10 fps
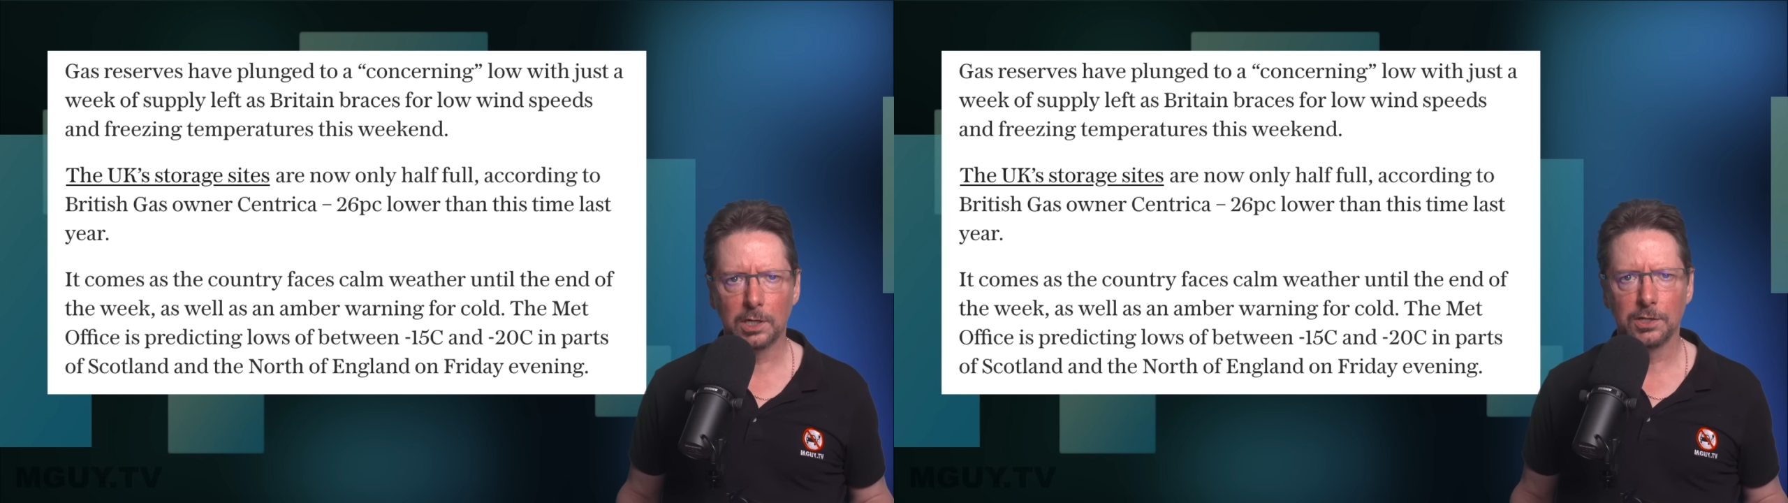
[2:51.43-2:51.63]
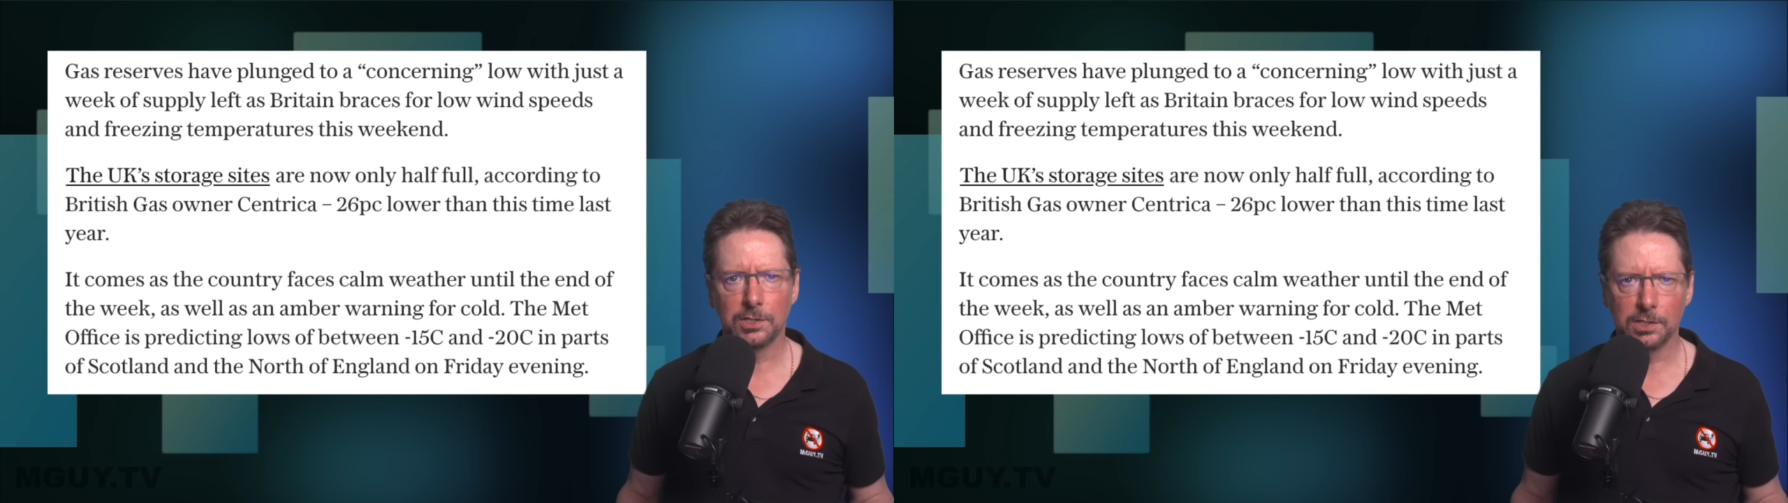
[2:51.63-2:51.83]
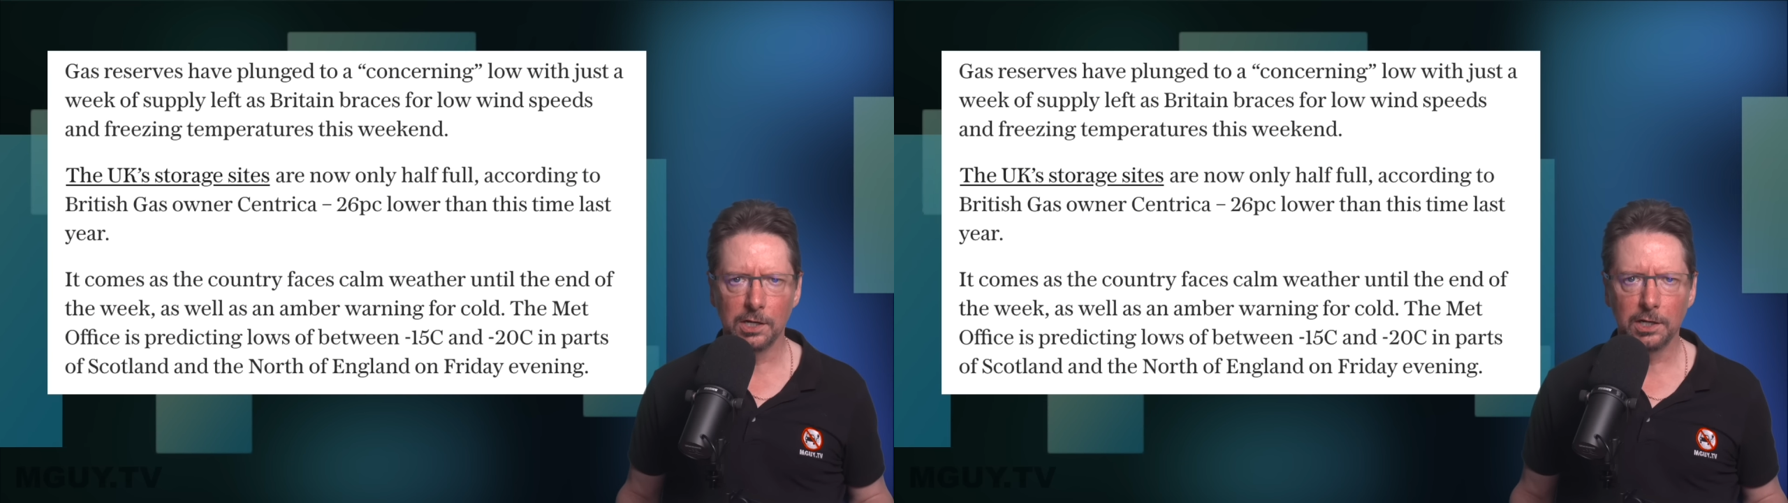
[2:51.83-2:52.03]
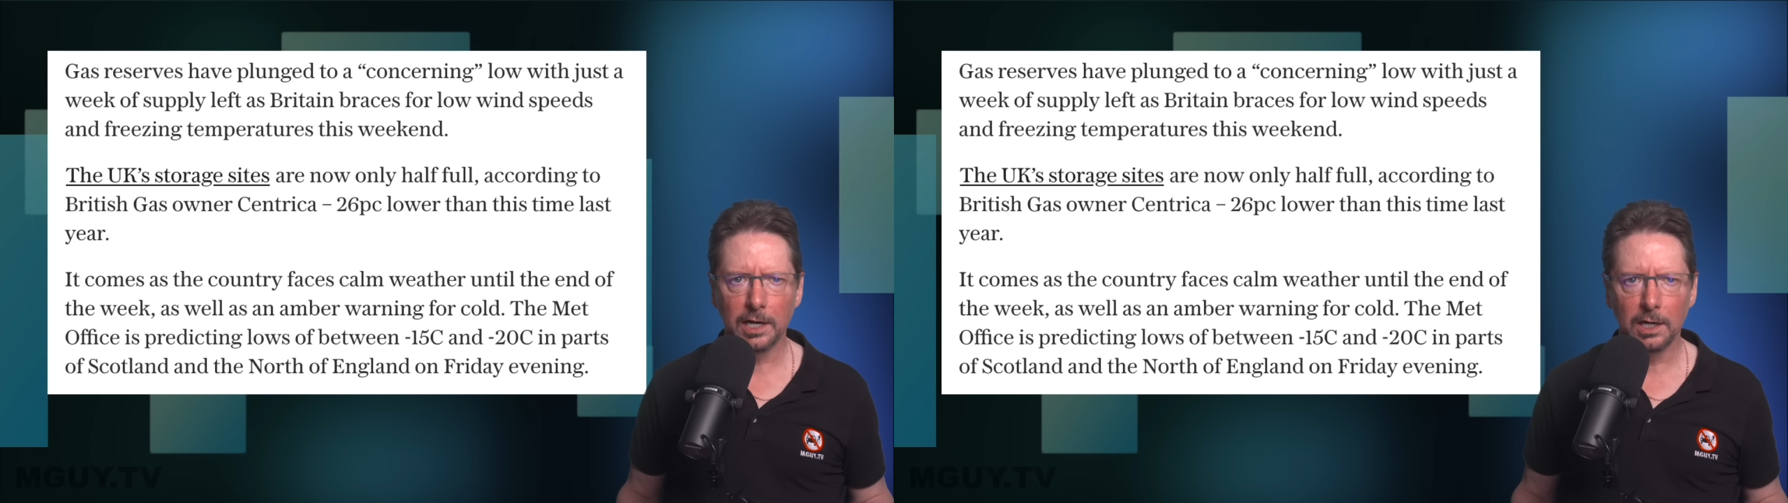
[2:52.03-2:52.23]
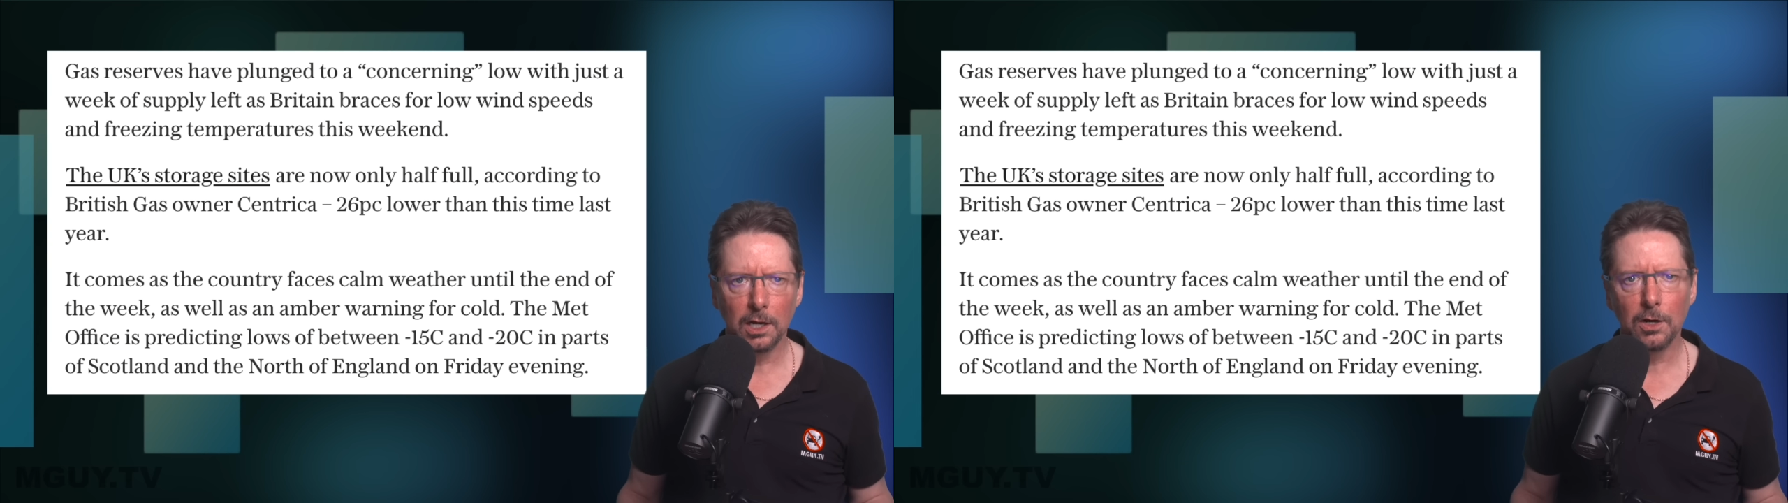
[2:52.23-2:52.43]

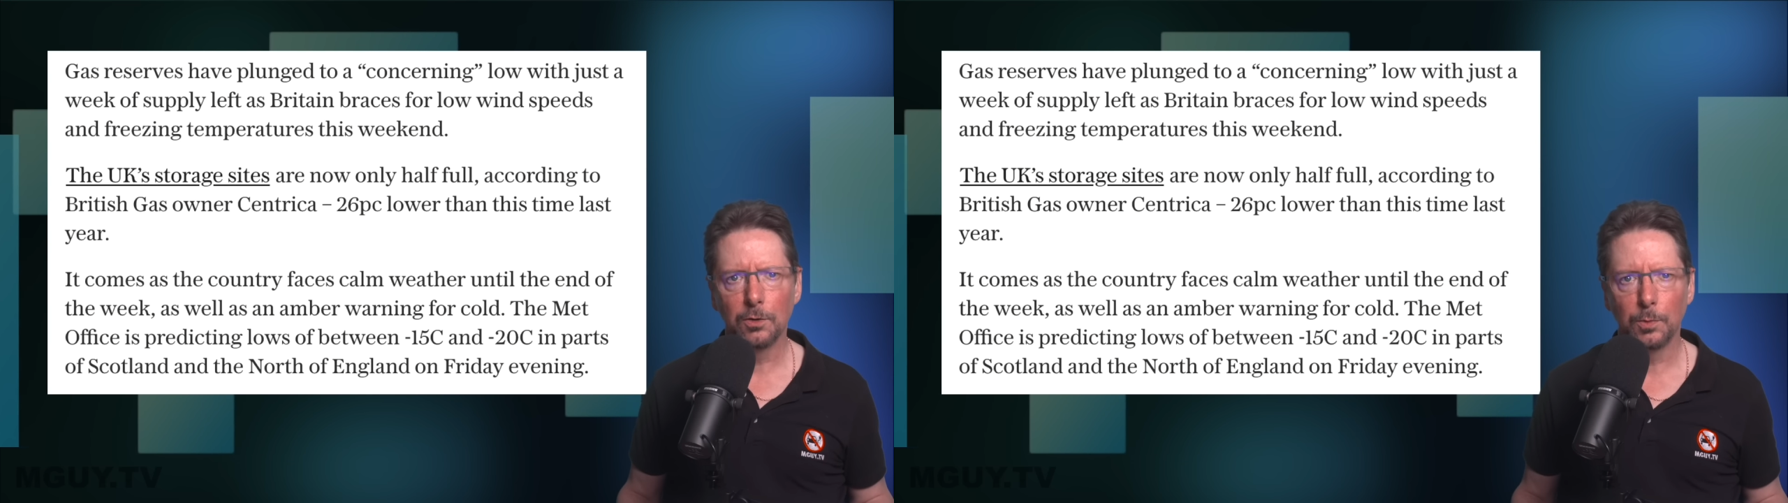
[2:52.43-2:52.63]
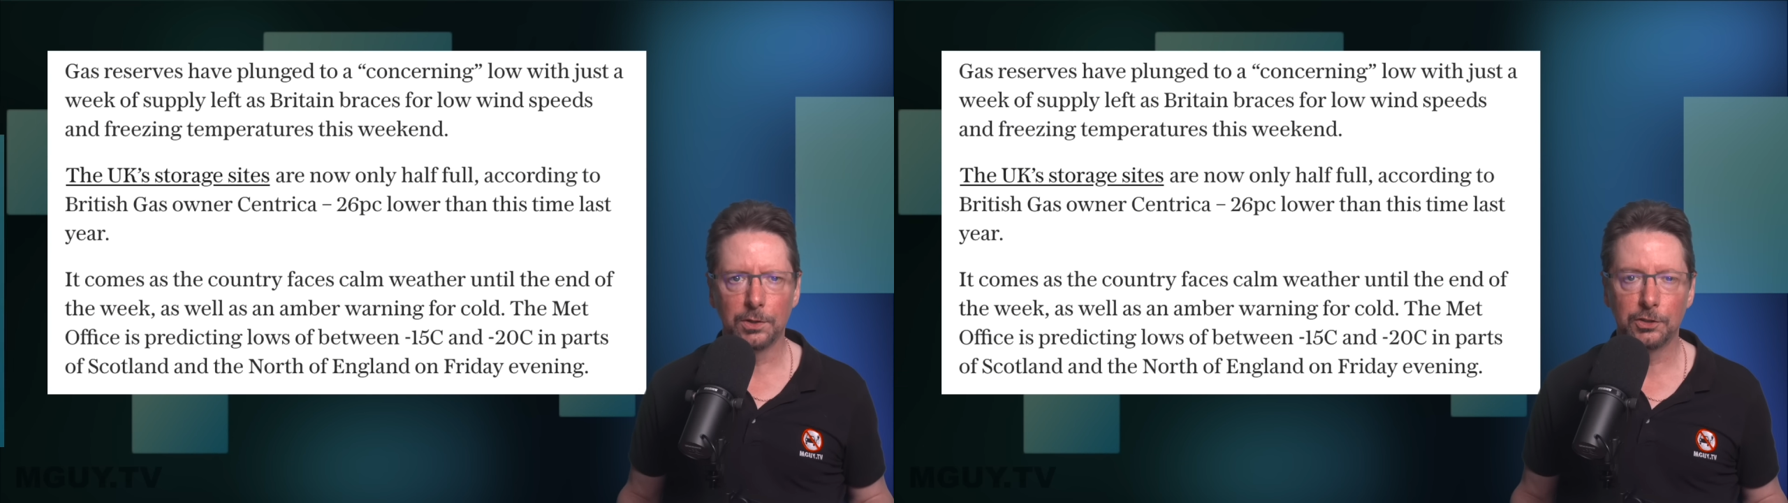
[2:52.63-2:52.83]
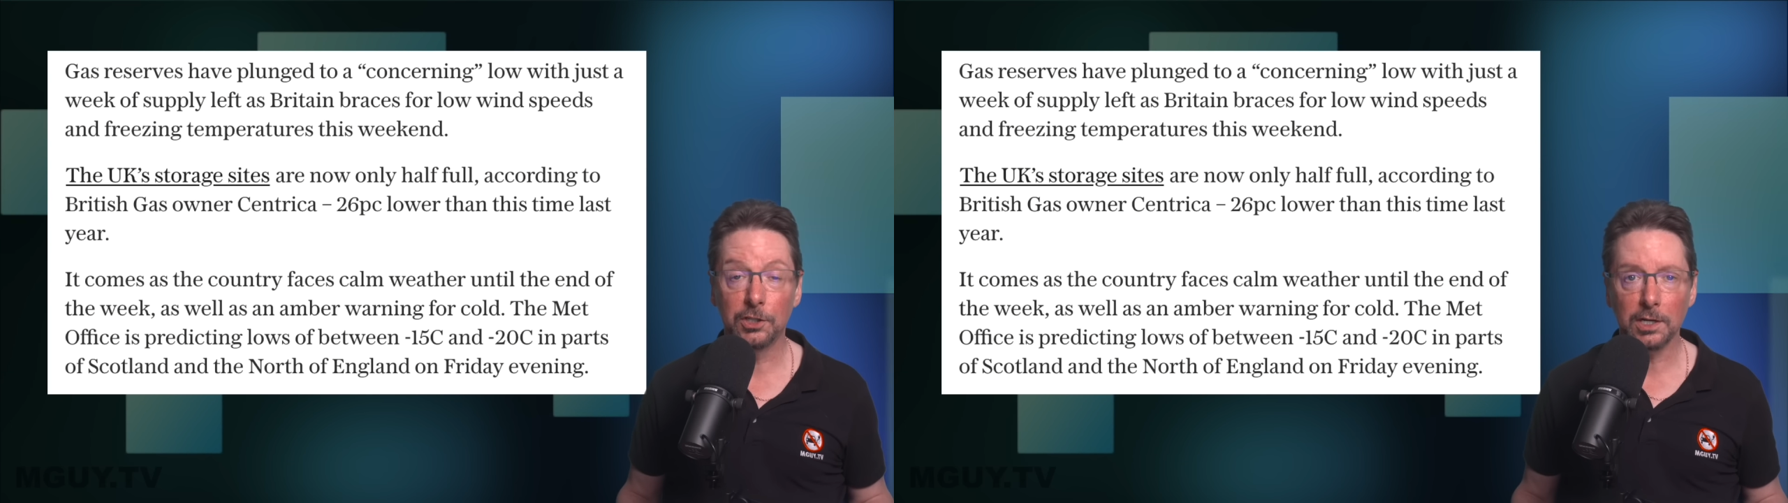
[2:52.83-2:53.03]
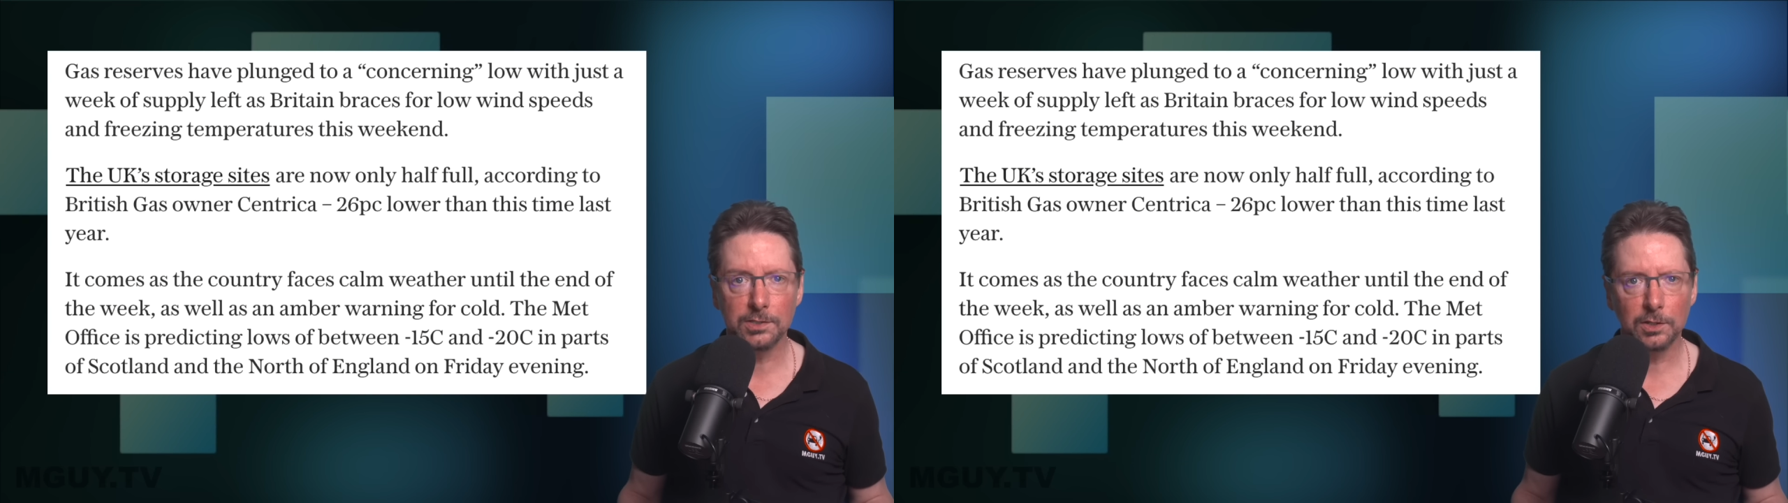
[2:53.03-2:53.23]
concerning low with just